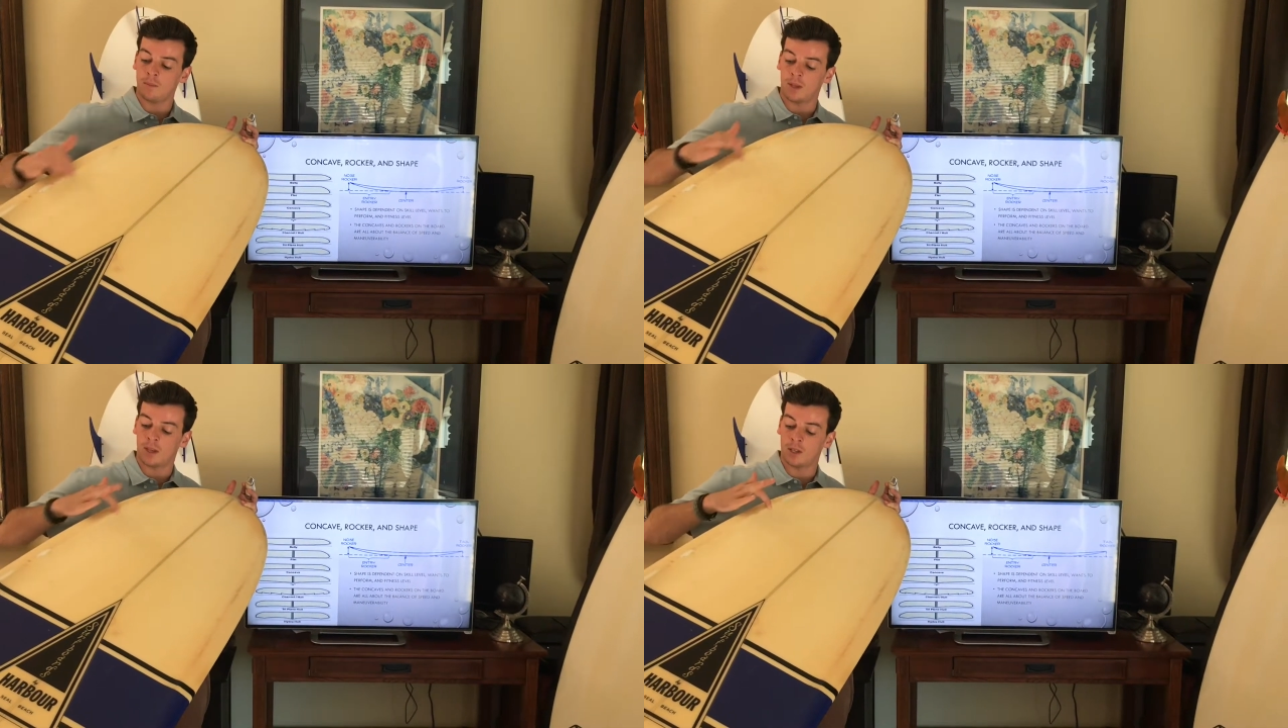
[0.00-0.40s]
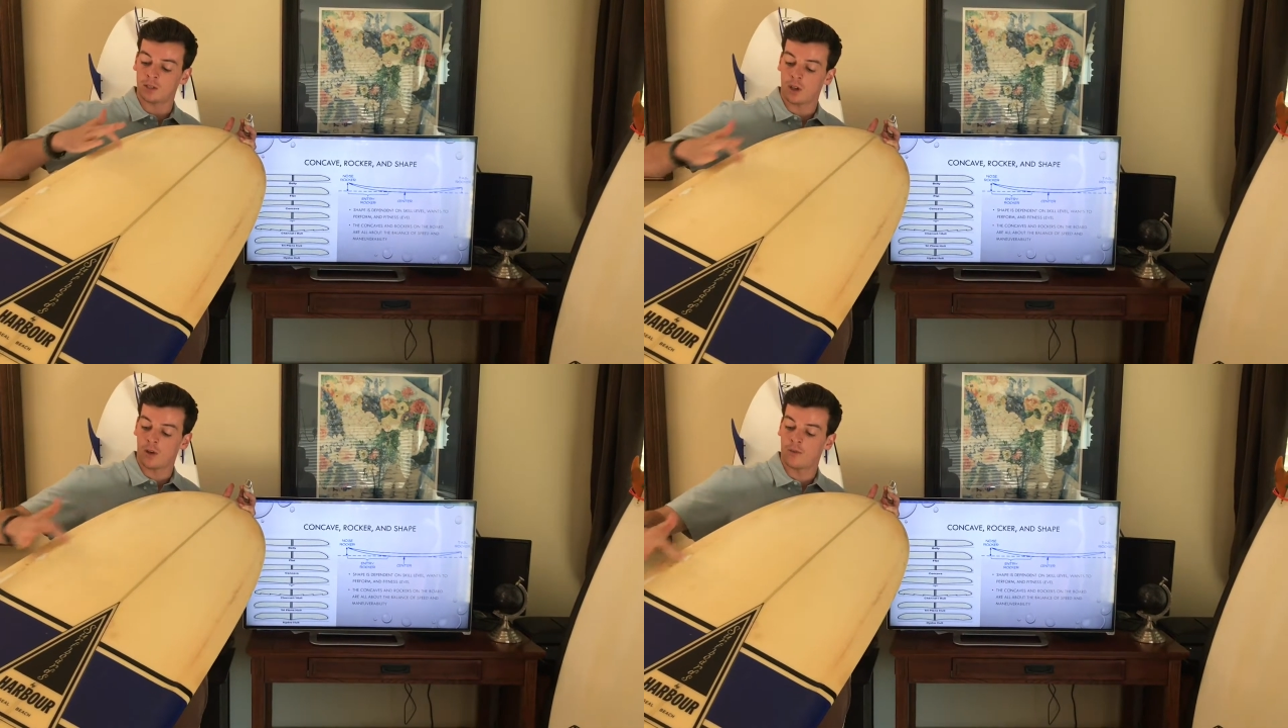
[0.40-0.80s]
because
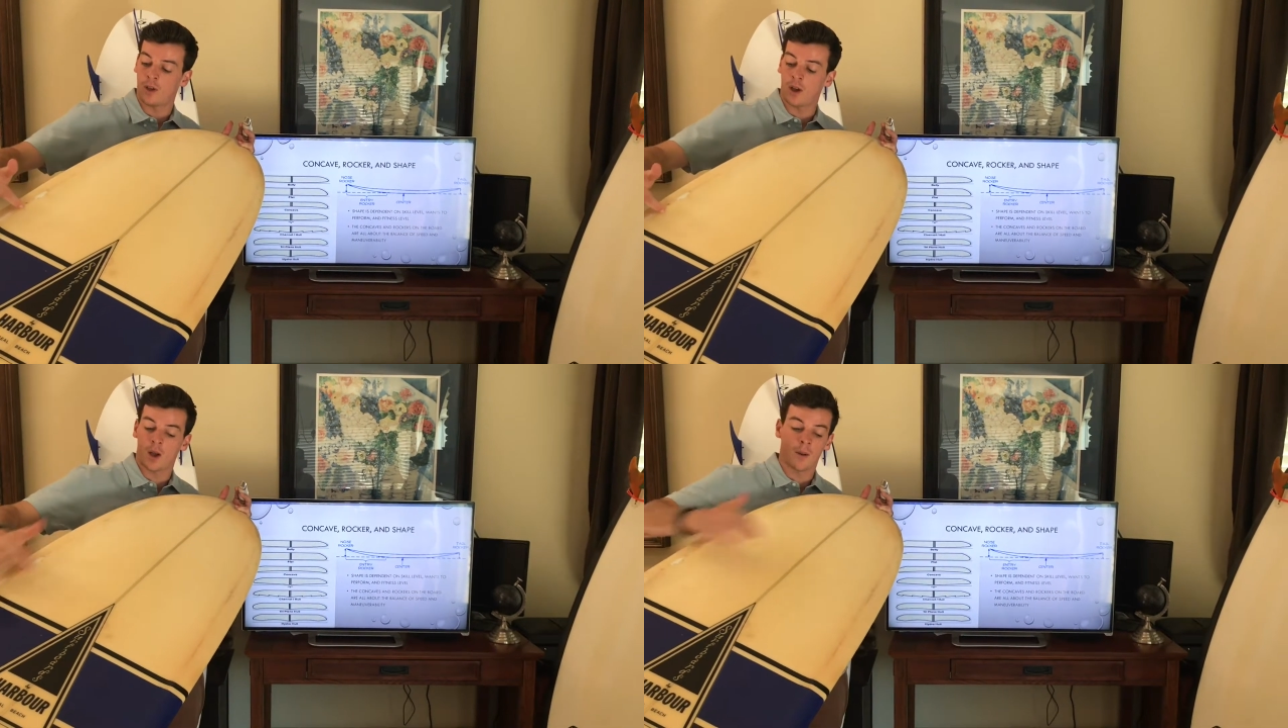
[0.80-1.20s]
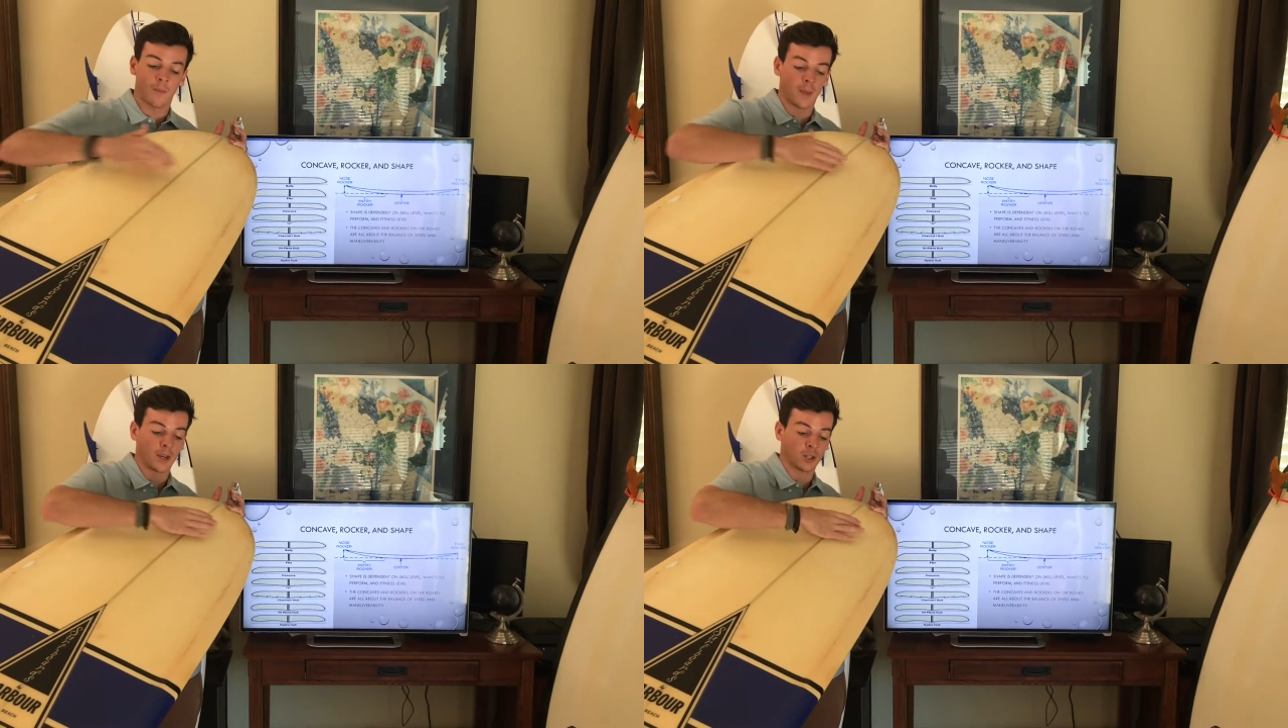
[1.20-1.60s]
of the
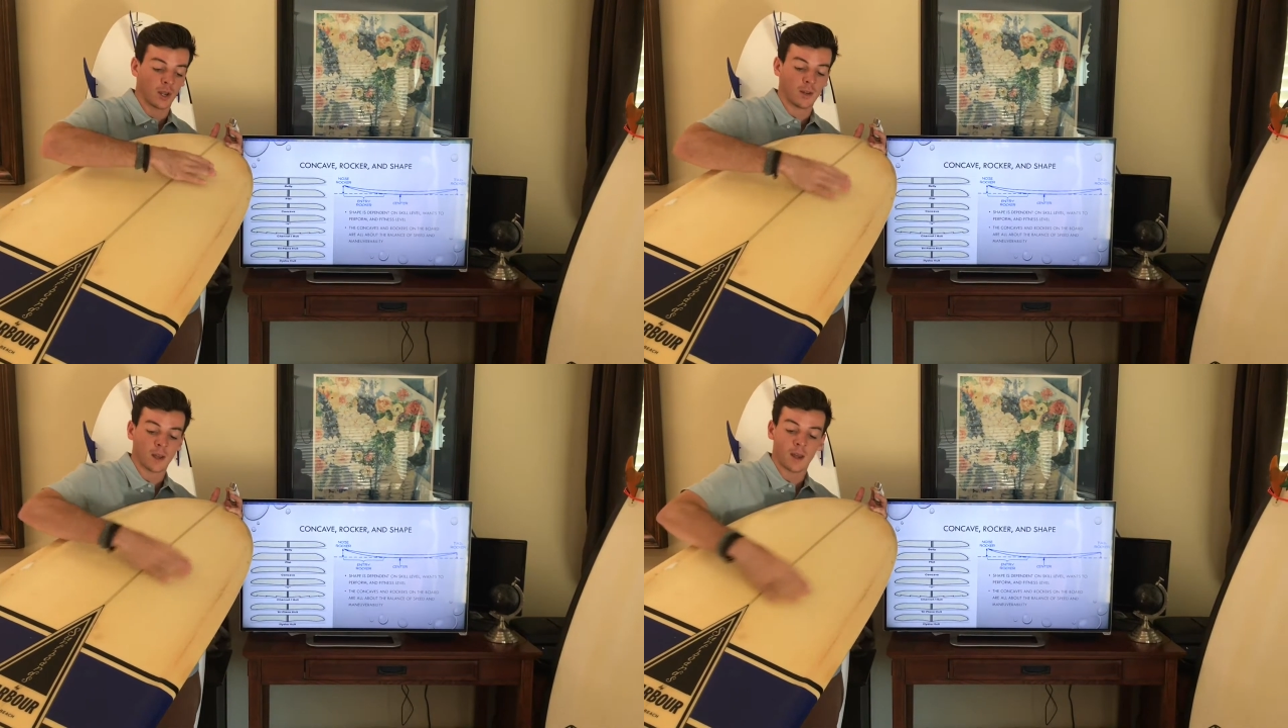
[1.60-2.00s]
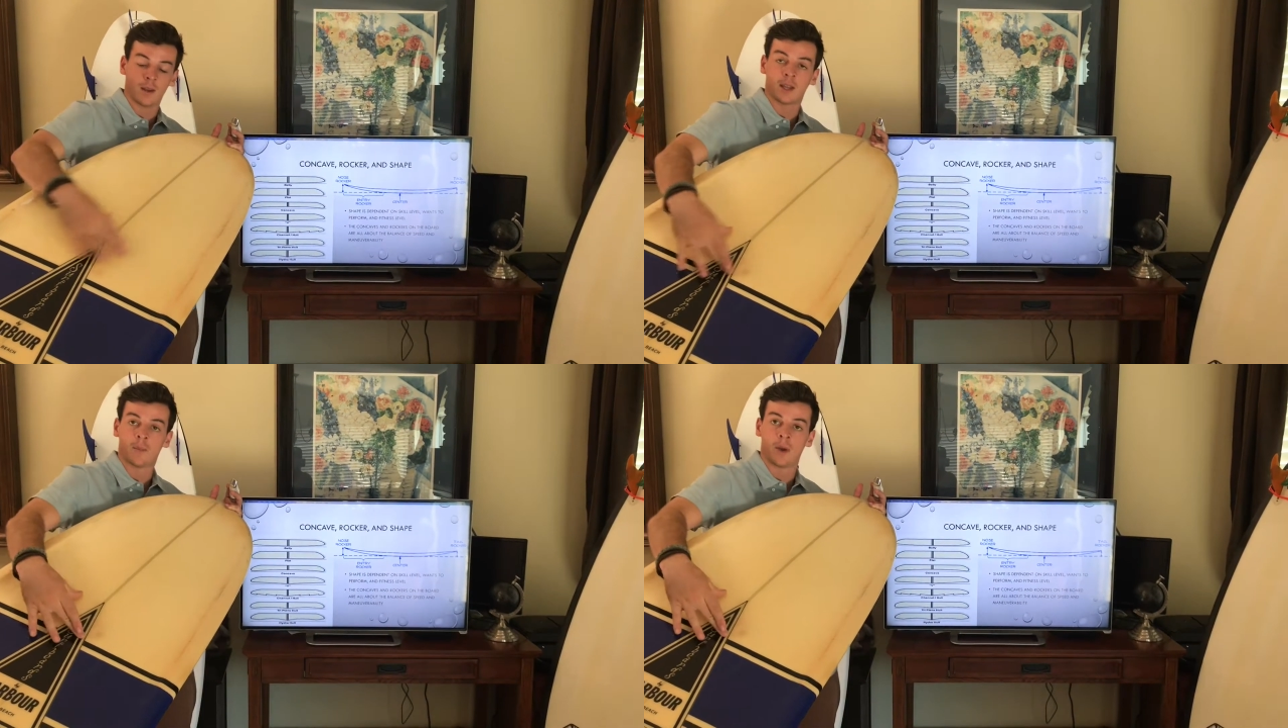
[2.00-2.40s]
major indent
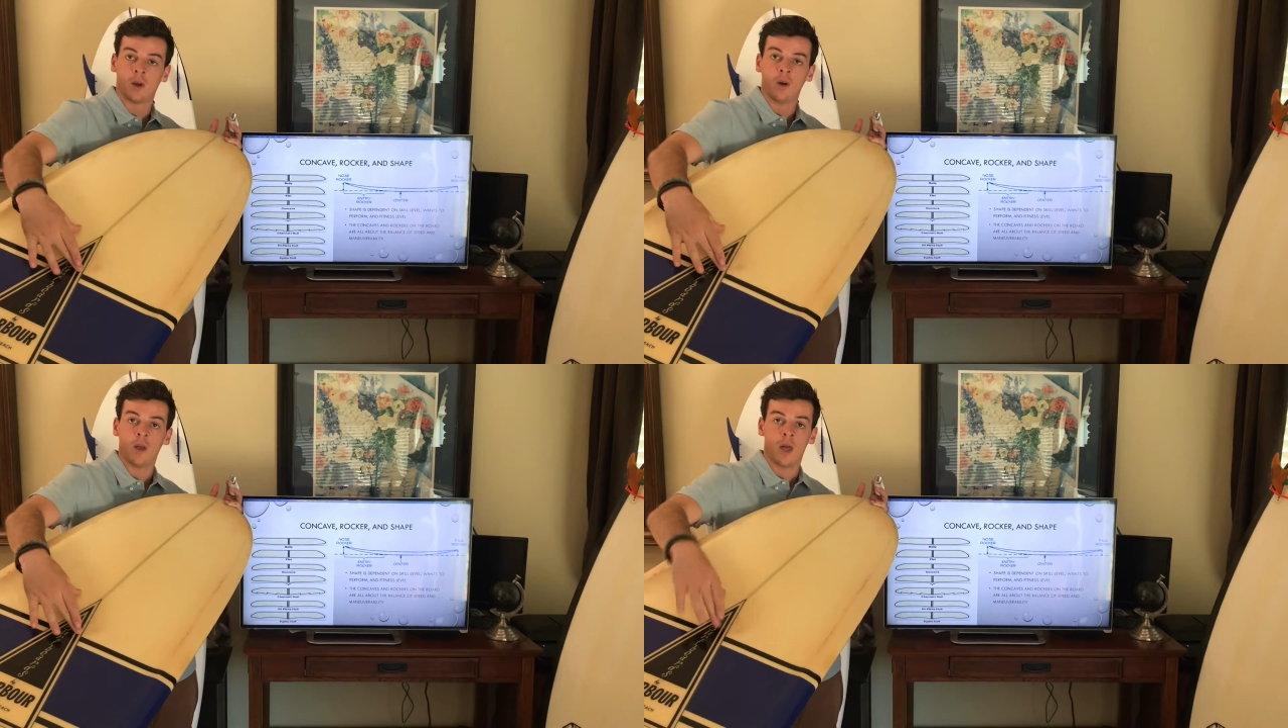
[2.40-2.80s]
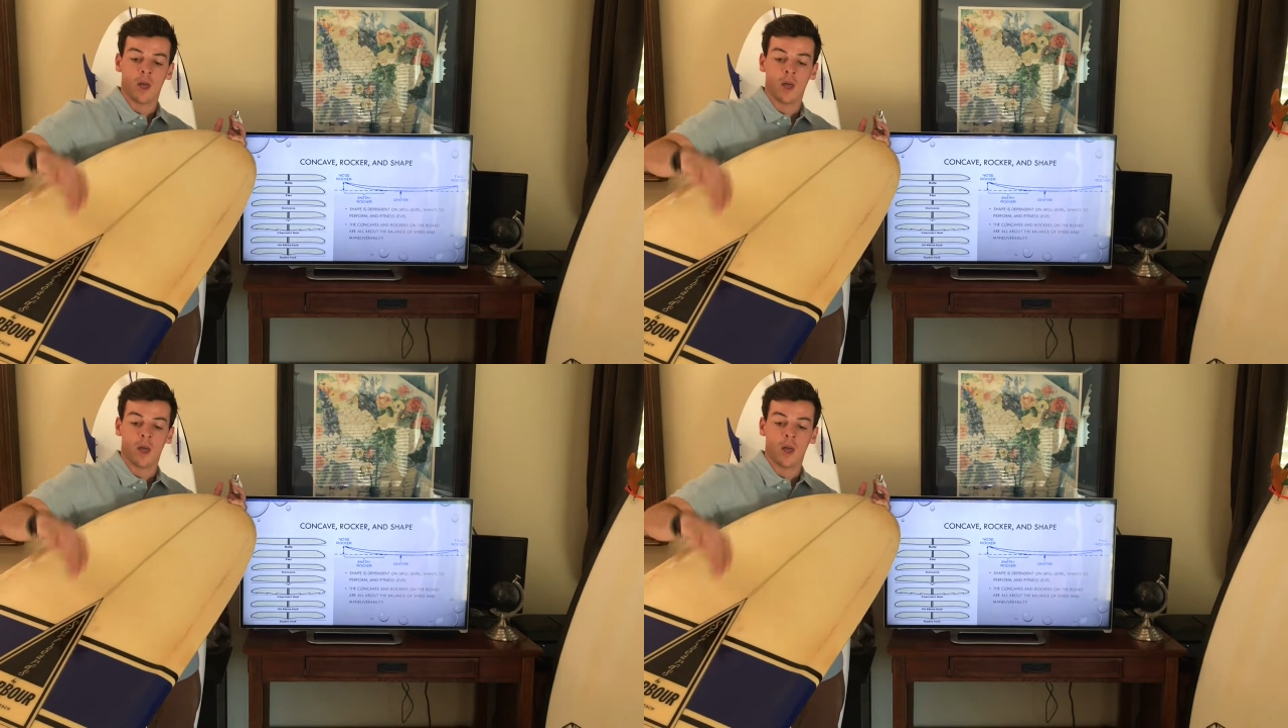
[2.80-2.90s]
in the middle,